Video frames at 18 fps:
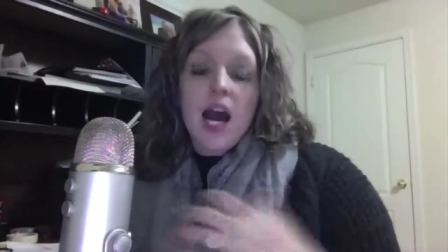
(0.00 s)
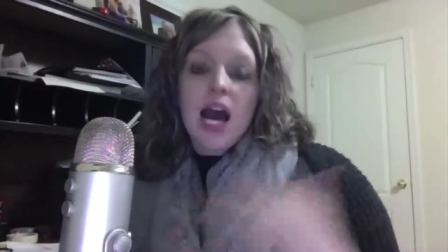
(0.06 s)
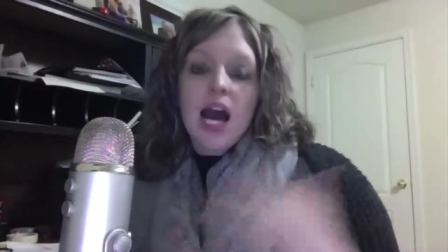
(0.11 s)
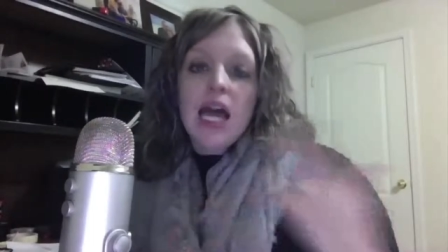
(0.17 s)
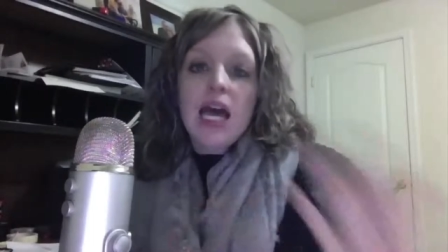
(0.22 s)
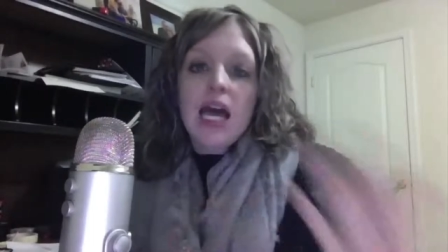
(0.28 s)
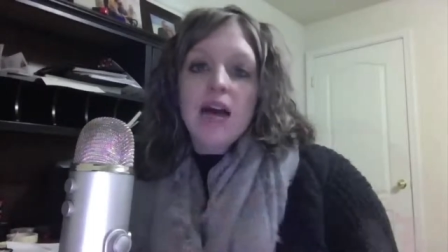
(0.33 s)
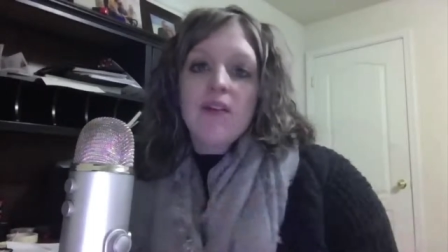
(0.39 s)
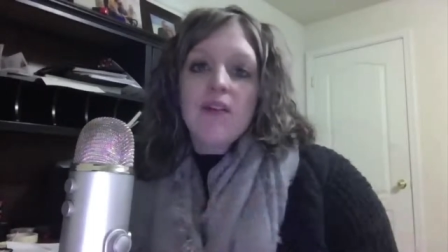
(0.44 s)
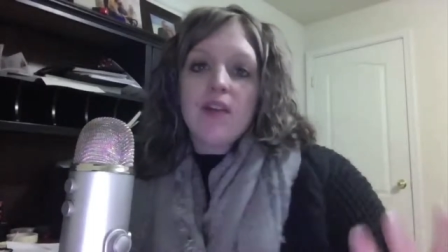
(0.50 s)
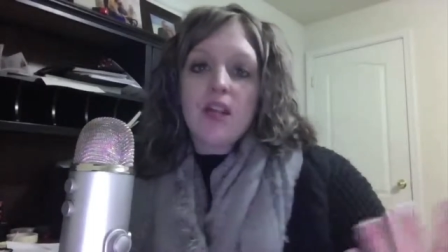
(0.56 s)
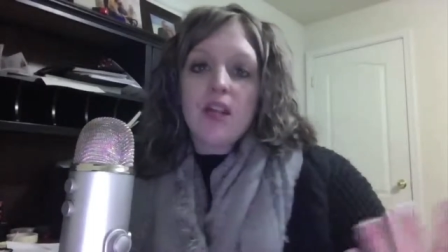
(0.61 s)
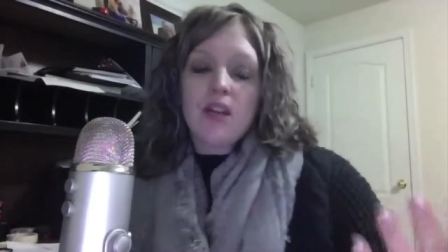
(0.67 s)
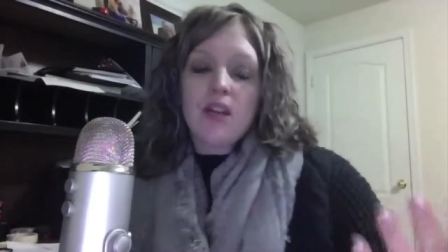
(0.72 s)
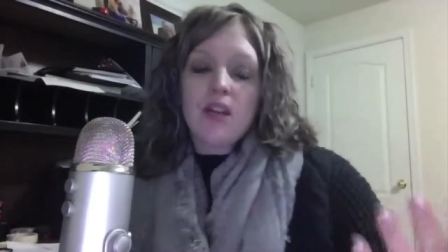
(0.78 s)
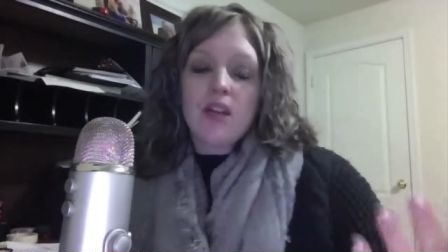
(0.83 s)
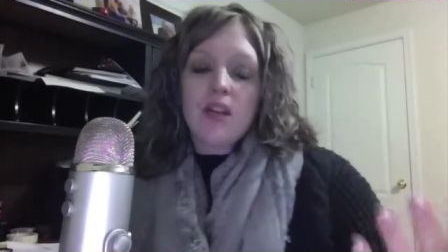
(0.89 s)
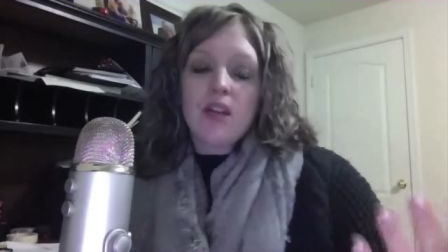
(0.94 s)
I have an
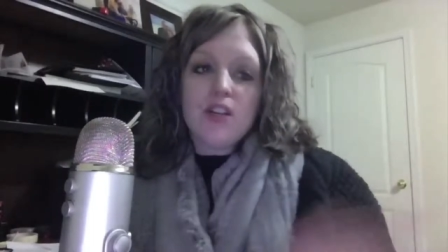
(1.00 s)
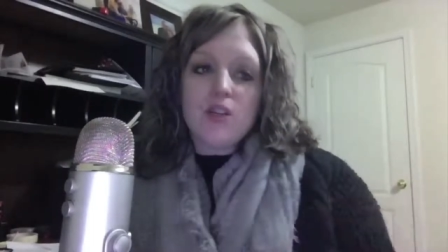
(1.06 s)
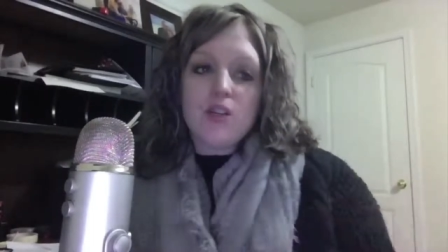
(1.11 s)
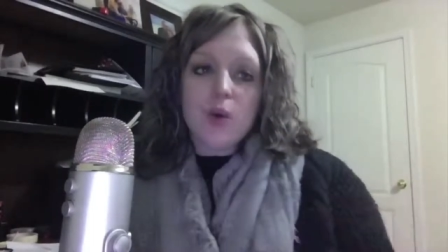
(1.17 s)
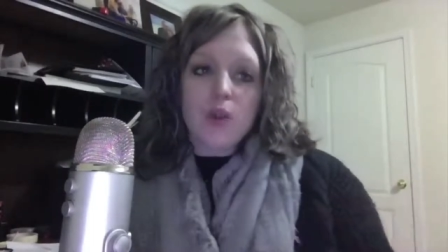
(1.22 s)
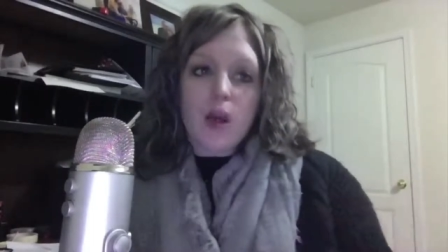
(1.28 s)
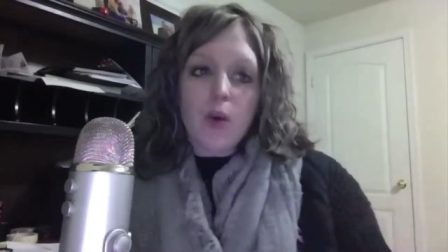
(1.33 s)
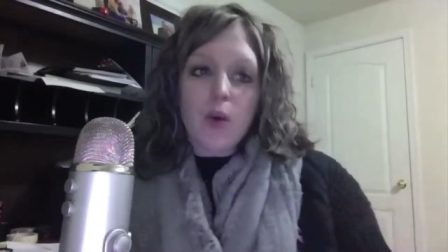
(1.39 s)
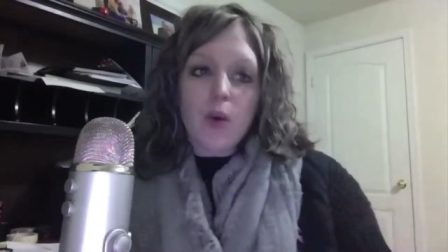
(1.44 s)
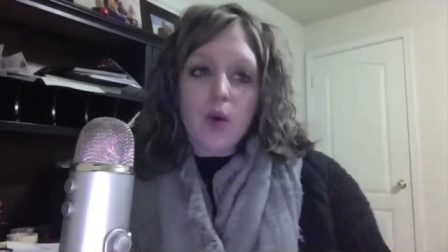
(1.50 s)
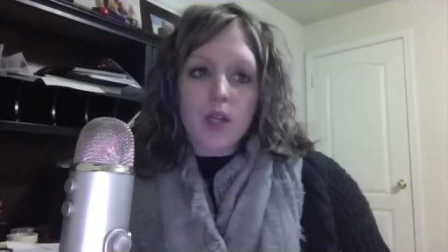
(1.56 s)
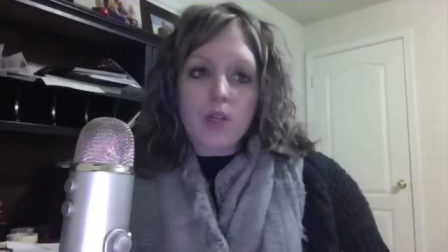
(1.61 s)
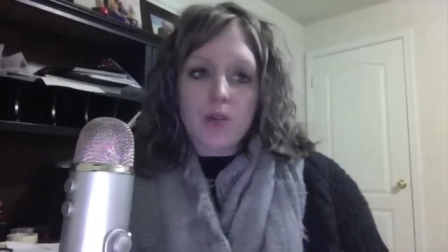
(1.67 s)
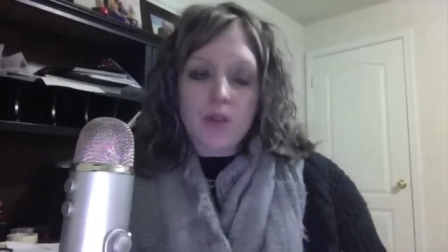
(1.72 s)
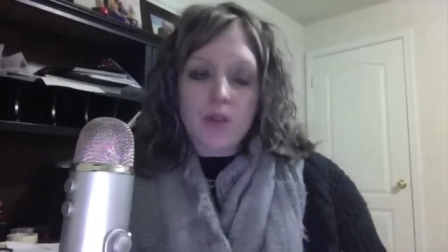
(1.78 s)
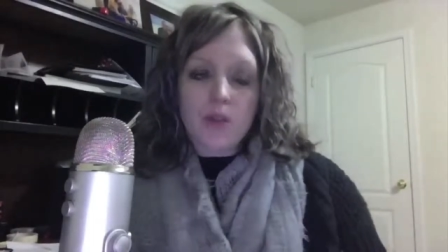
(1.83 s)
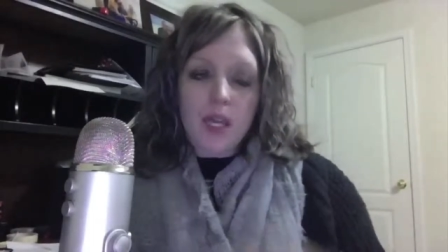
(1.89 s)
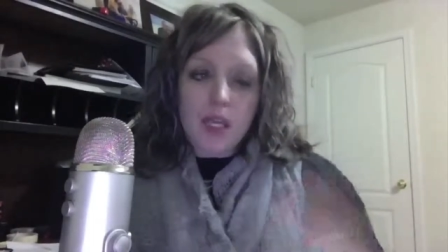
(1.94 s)
individual that works
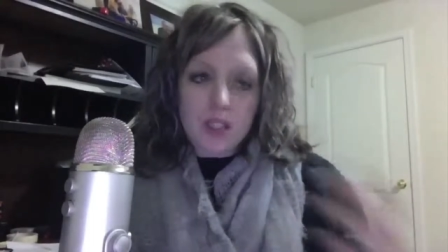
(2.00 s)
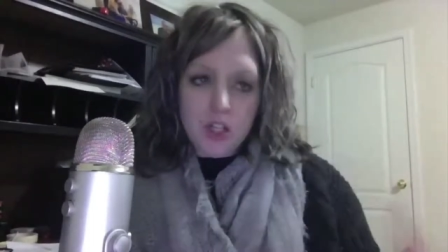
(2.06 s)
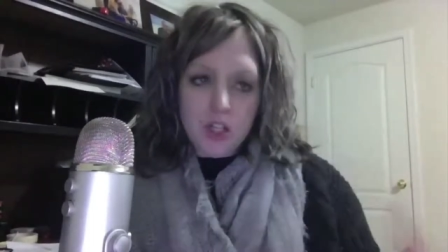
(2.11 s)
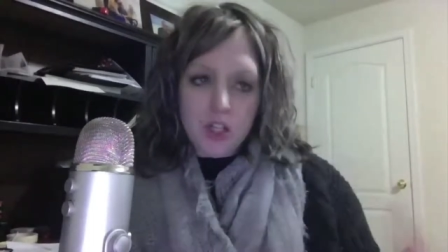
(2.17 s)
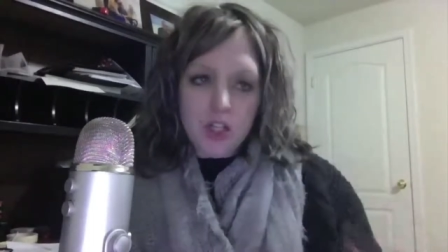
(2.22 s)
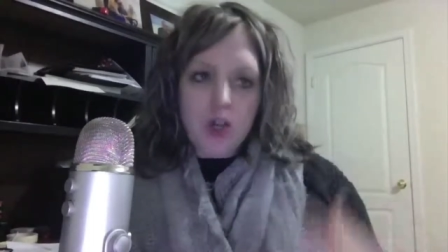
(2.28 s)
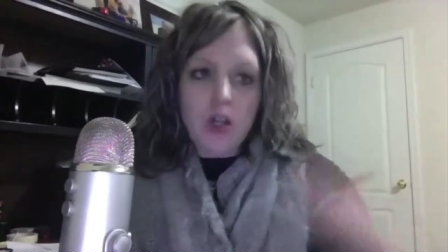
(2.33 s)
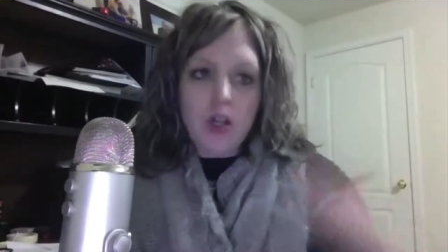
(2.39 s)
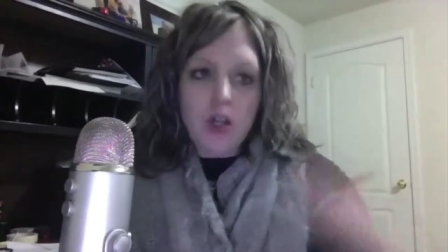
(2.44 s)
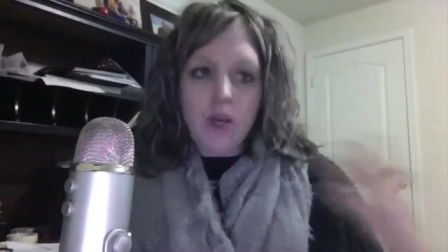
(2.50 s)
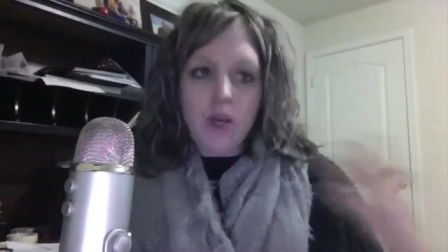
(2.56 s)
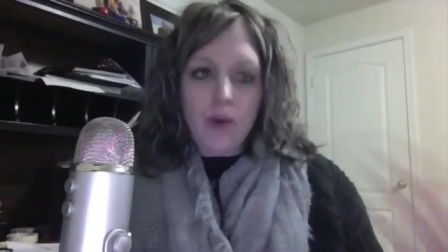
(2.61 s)
with me. He's an attorney.